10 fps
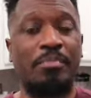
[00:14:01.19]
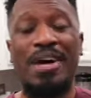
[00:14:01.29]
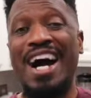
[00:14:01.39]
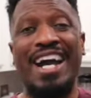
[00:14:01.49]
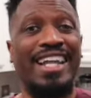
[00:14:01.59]

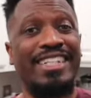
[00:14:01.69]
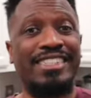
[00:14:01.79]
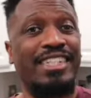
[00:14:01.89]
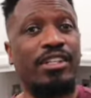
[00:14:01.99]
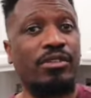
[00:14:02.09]

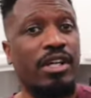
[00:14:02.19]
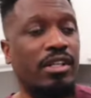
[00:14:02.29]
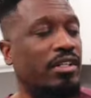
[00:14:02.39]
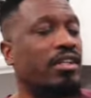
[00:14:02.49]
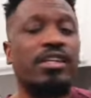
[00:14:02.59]
pine yellow
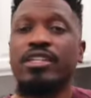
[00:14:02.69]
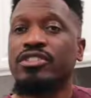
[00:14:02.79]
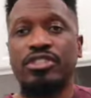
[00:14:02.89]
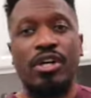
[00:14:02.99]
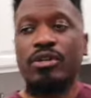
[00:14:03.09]
color.
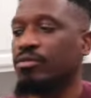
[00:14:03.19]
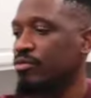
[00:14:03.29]
So